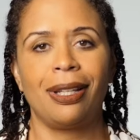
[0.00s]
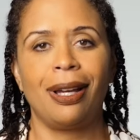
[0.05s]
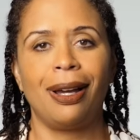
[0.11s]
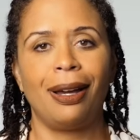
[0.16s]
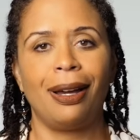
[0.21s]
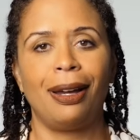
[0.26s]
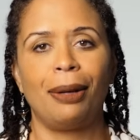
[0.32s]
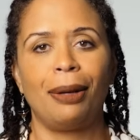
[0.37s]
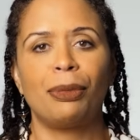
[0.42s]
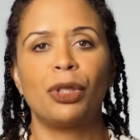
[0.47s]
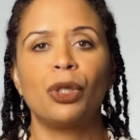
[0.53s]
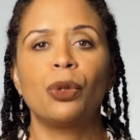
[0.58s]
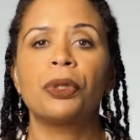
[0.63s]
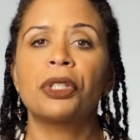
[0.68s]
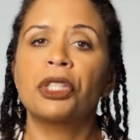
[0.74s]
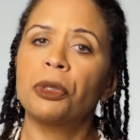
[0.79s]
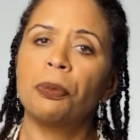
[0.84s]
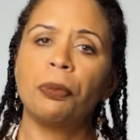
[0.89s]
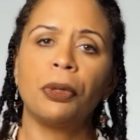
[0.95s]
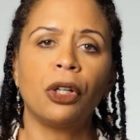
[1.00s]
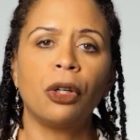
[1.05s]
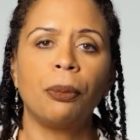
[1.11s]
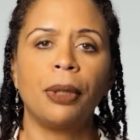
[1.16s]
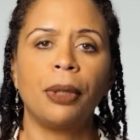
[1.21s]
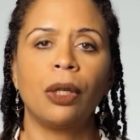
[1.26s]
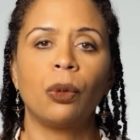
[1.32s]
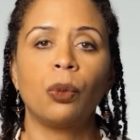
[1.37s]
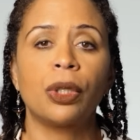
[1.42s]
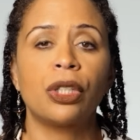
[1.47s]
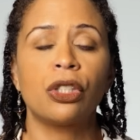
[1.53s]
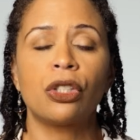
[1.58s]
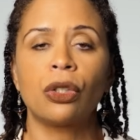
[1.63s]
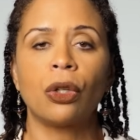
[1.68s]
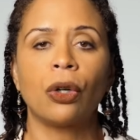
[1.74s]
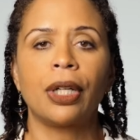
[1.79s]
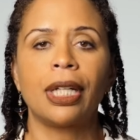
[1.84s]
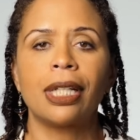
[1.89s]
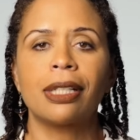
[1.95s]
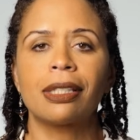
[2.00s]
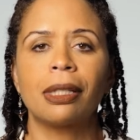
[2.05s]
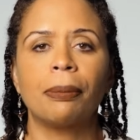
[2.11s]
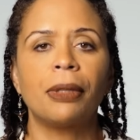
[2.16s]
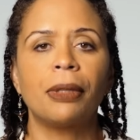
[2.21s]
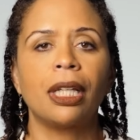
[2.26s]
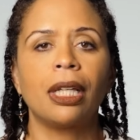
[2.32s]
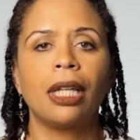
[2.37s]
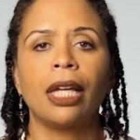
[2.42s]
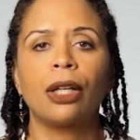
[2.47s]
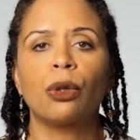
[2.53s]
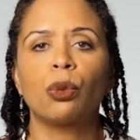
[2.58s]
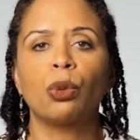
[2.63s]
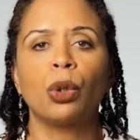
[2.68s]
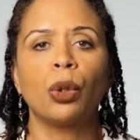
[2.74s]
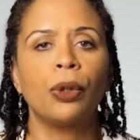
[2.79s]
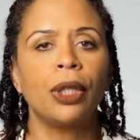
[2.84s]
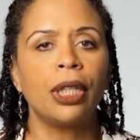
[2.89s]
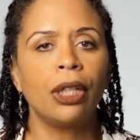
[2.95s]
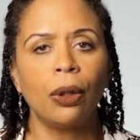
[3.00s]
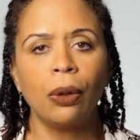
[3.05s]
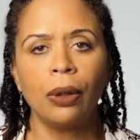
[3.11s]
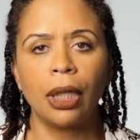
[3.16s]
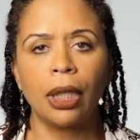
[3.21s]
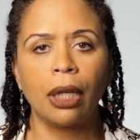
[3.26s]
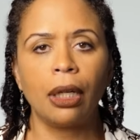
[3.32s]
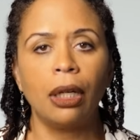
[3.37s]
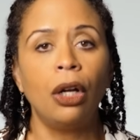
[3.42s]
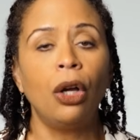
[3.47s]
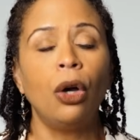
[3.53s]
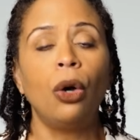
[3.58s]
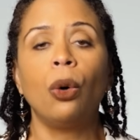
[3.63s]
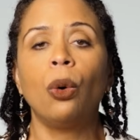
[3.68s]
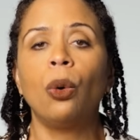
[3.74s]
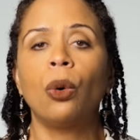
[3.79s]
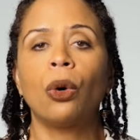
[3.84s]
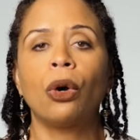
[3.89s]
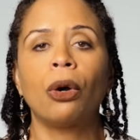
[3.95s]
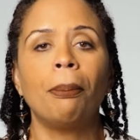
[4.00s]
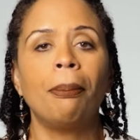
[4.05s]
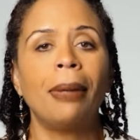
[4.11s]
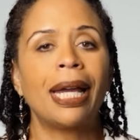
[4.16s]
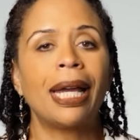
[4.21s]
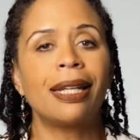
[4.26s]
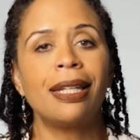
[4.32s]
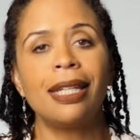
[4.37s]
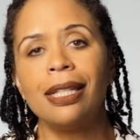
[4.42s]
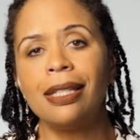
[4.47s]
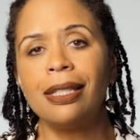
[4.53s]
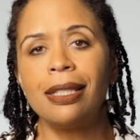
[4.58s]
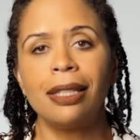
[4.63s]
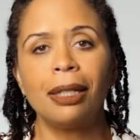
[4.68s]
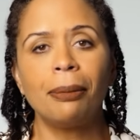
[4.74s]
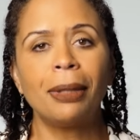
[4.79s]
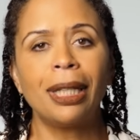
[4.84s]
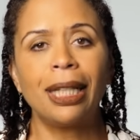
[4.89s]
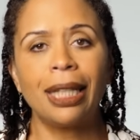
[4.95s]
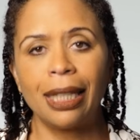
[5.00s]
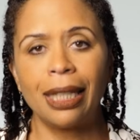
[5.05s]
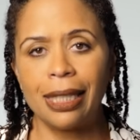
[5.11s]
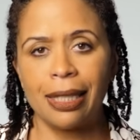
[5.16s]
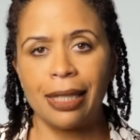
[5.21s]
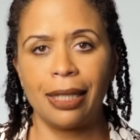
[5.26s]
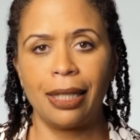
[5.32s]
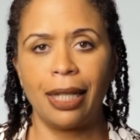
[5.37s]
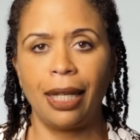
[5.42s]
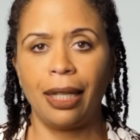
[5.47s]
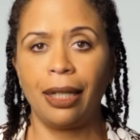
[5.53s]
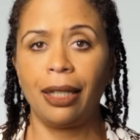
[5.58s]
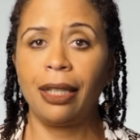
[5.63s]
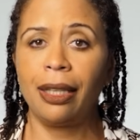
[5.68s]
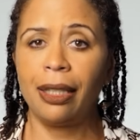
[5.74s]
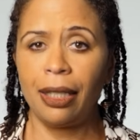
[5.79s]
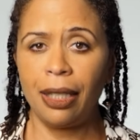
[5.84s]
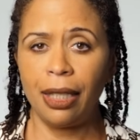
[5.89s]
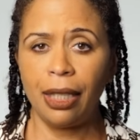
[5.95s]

time to experiment with starting something like rhodiola or magnesium glycinate in the